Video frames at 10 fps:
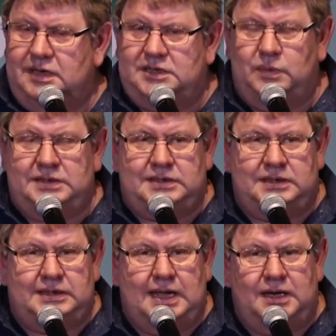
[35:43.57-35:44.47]
So we
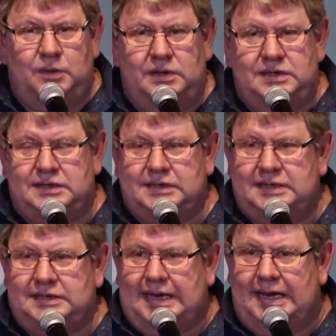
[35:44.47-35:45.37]
sit down and we
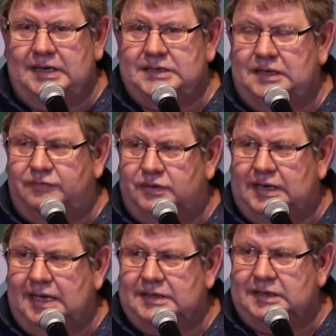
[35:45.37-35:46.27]
discuss it endlessly for
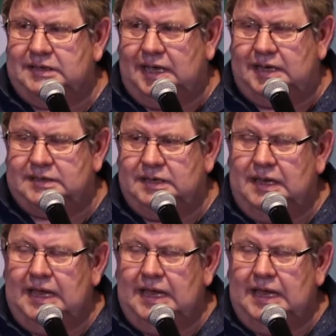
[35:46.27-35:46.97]
days and days.